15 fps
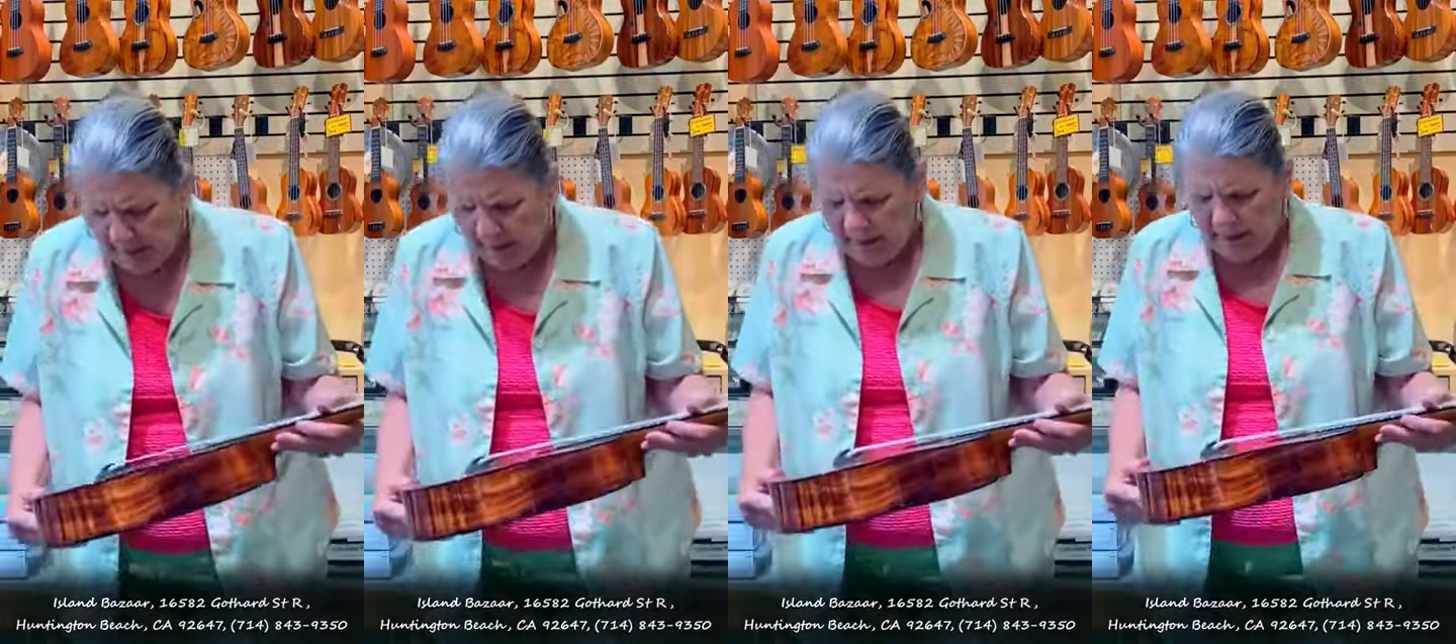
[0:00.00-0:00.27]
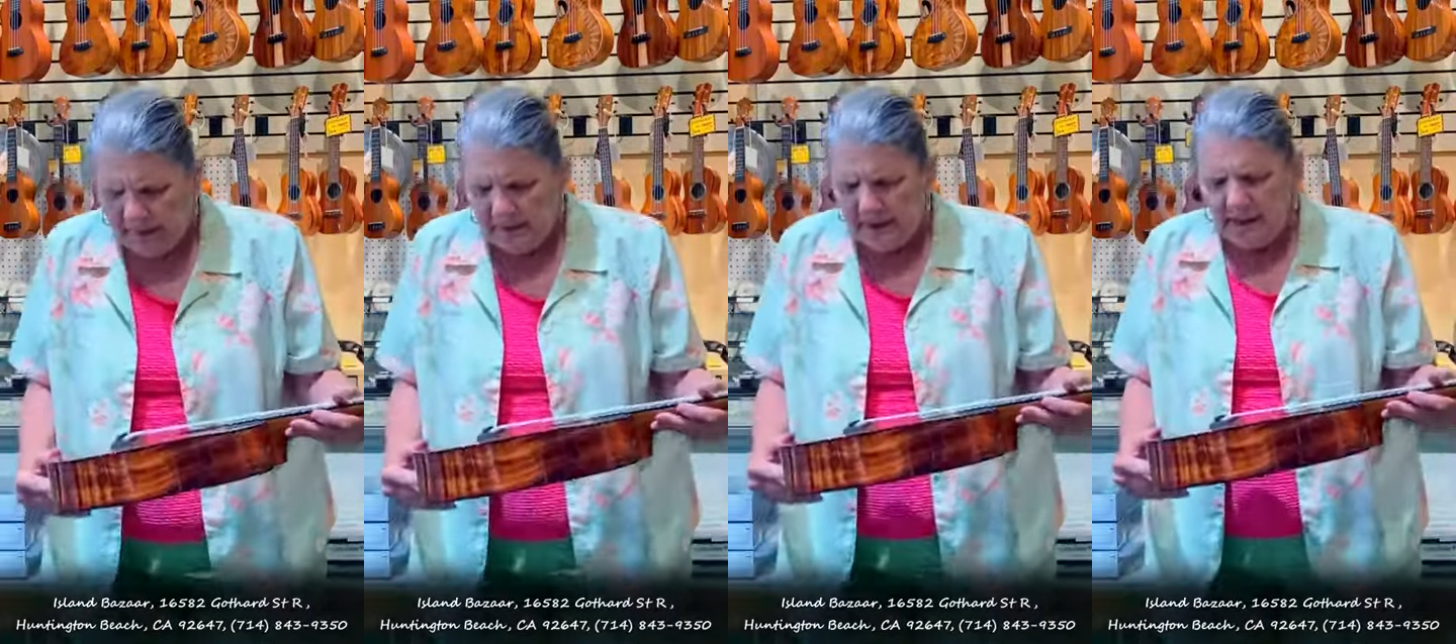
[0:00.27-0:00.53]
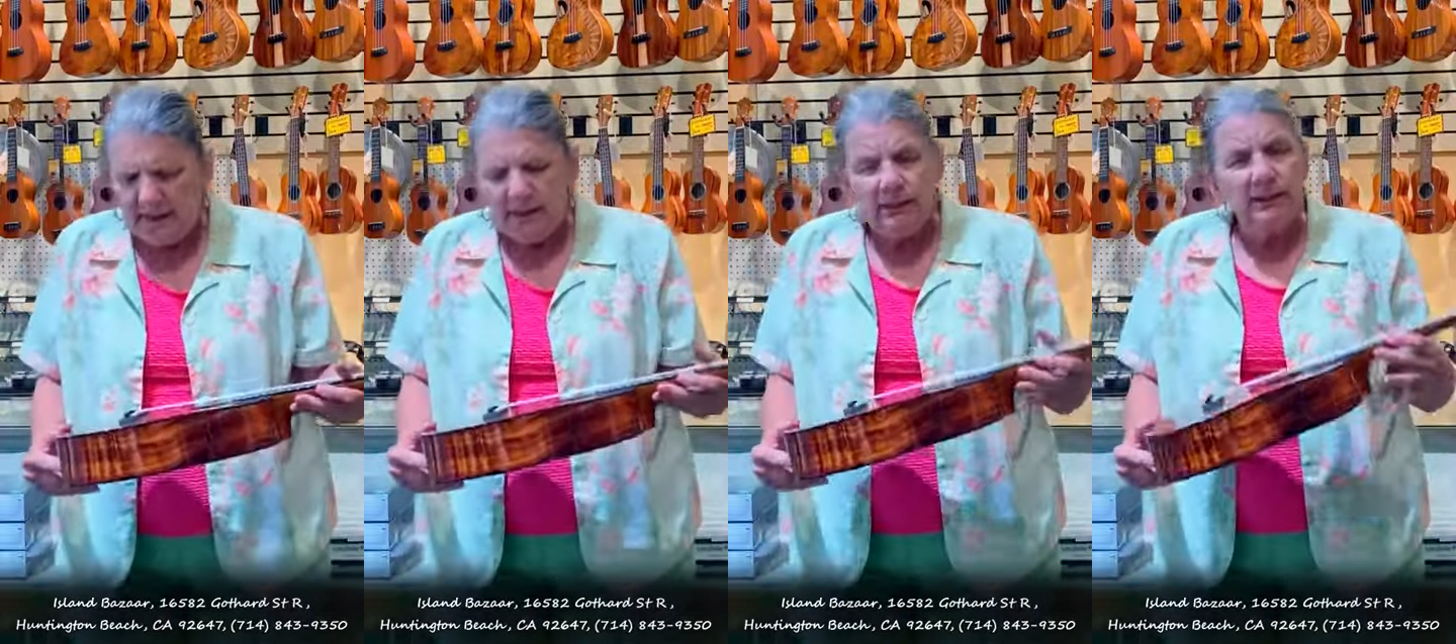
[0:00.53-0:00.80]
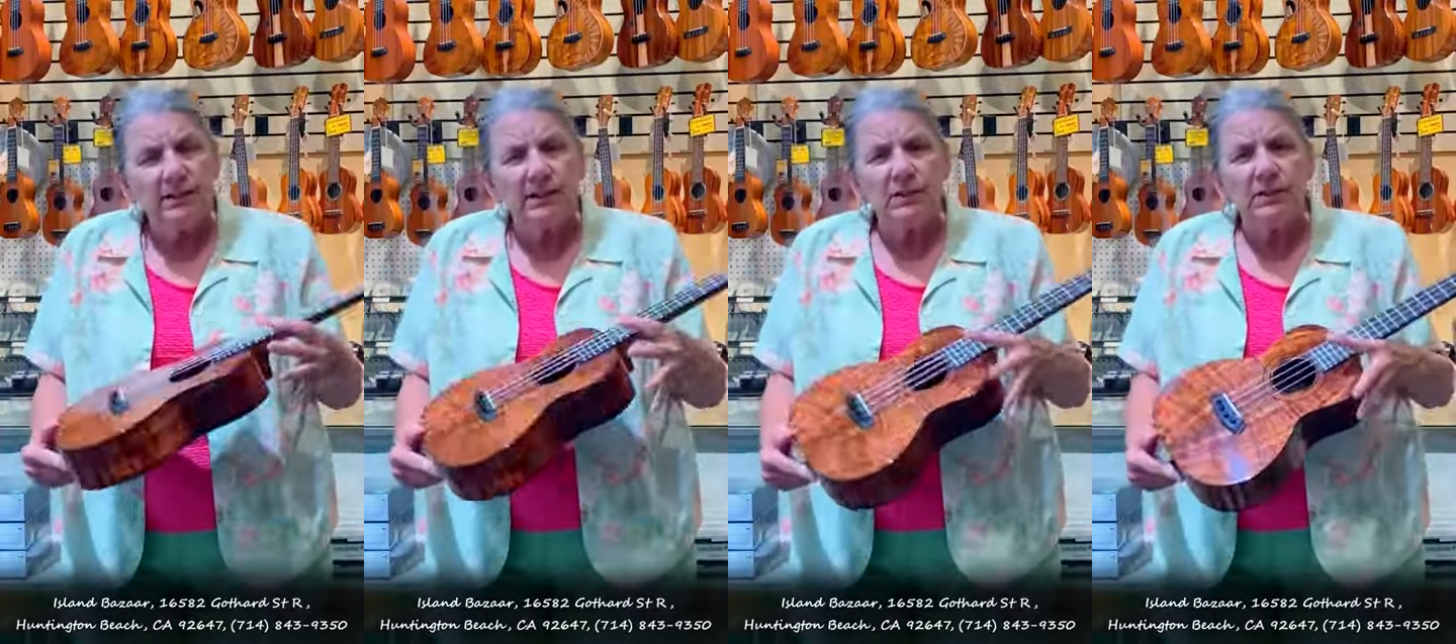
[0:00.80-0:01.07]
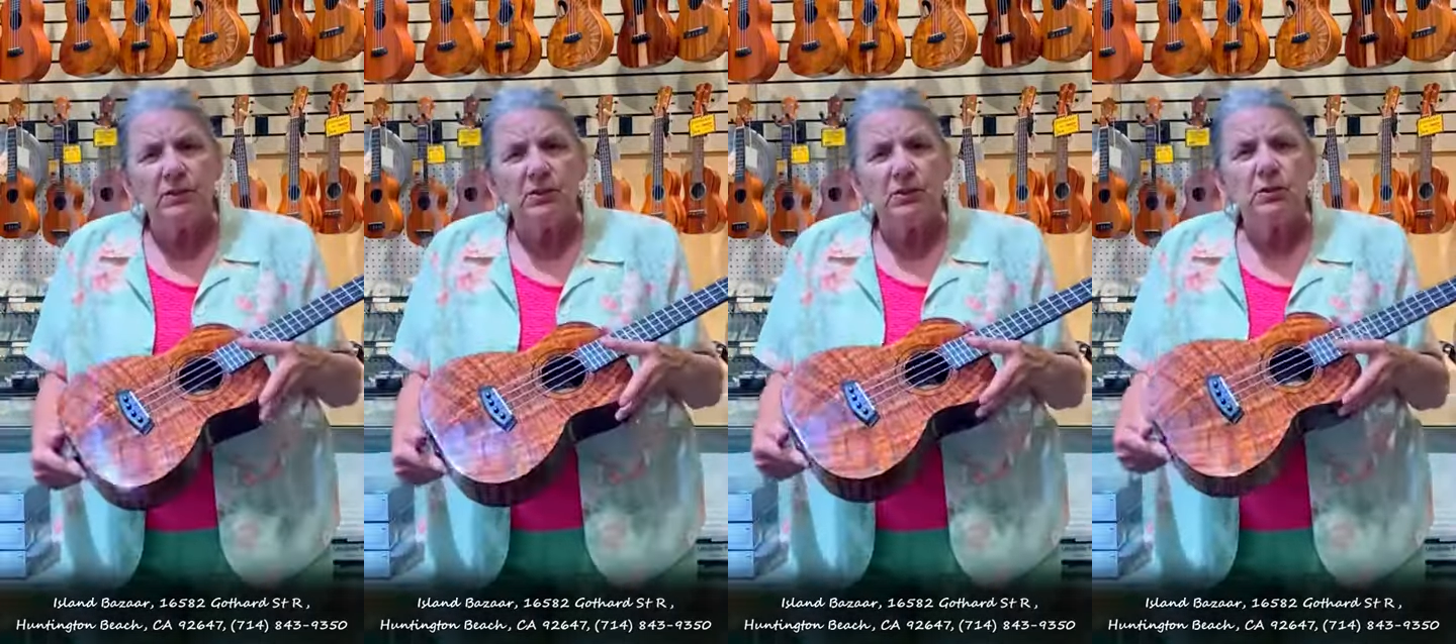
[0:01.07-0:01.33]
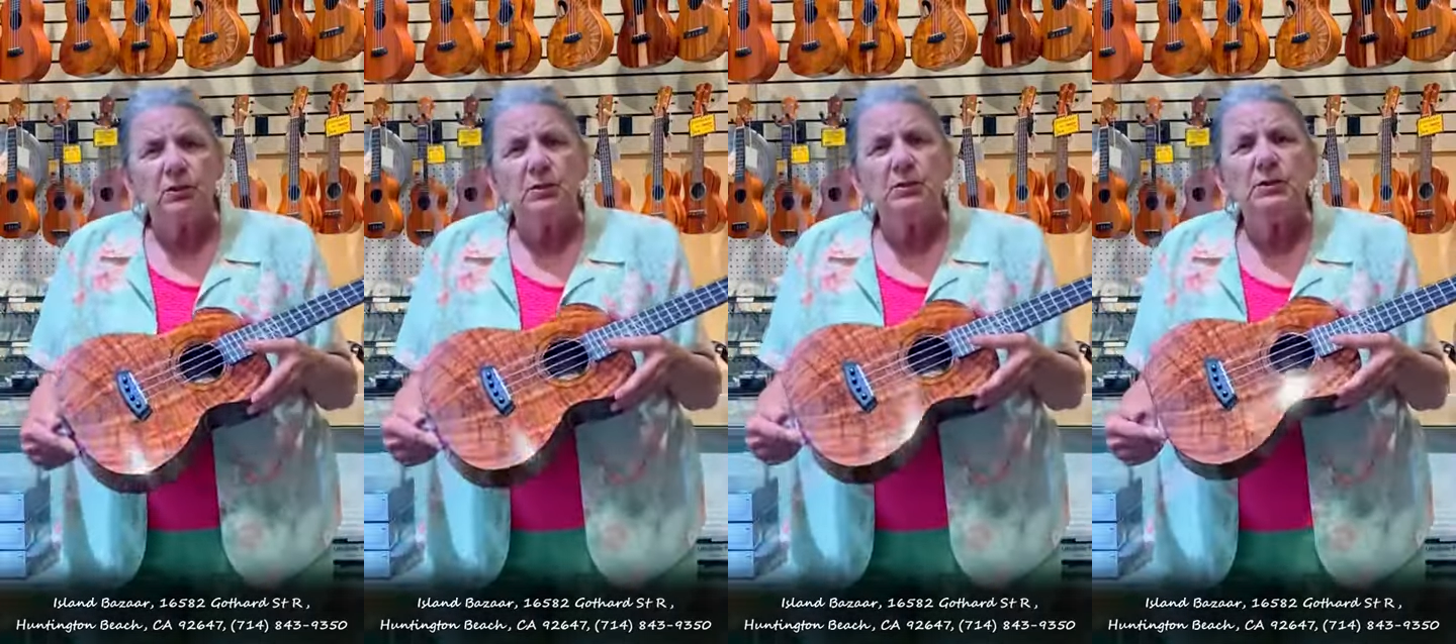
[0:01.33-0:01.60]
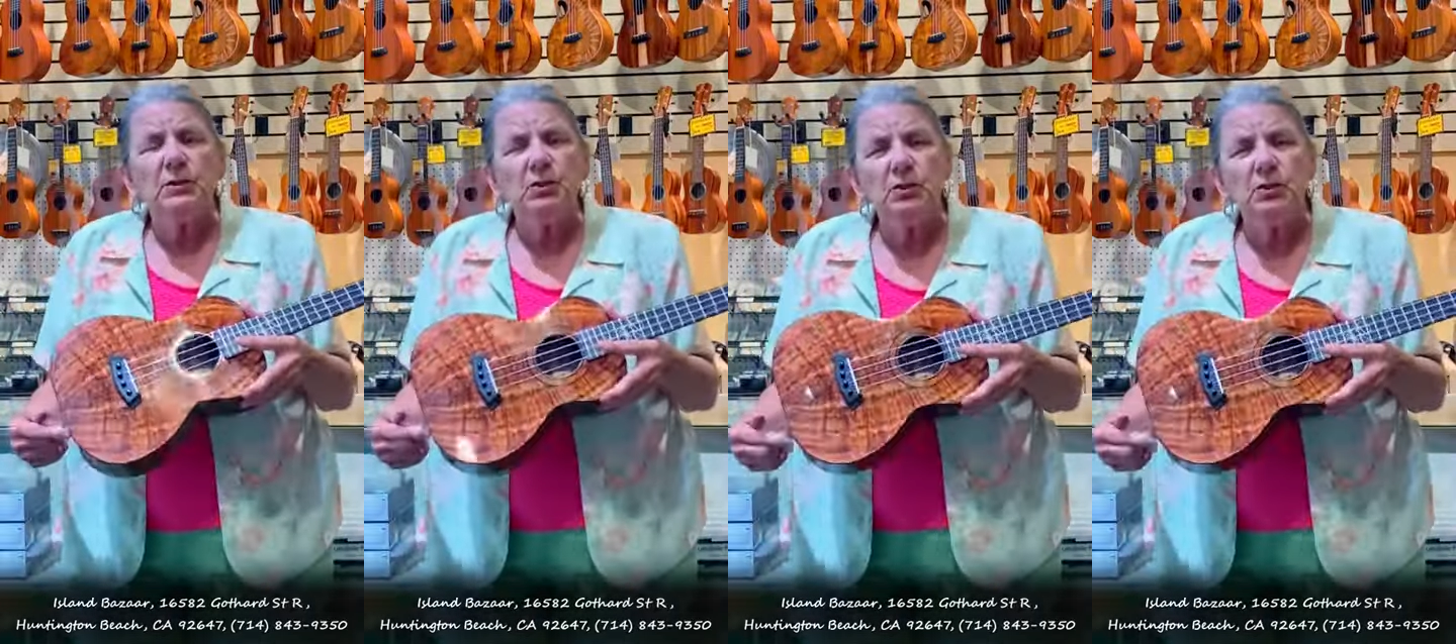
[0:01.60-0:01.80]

And uh, listen to